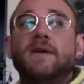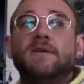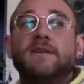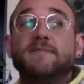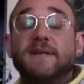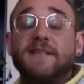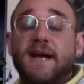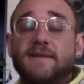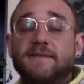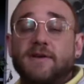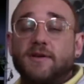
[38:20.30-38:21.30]
Because my
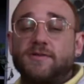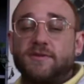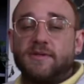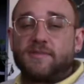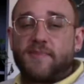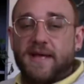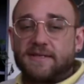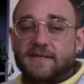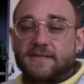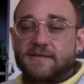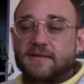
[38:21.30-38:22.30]
dad is also a
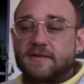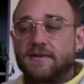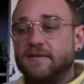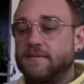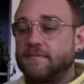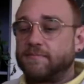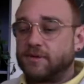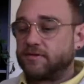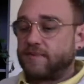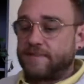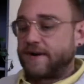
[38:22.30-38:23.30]
dependent.
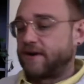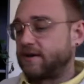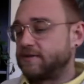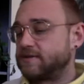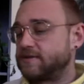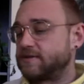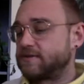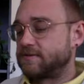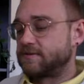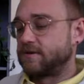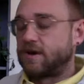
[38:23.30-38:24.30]
Both my parents
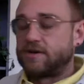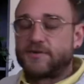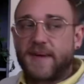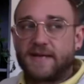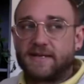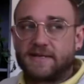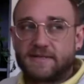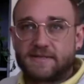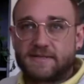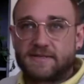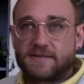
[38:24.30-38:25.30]
are
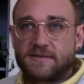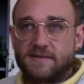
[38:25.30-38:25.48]
dependents.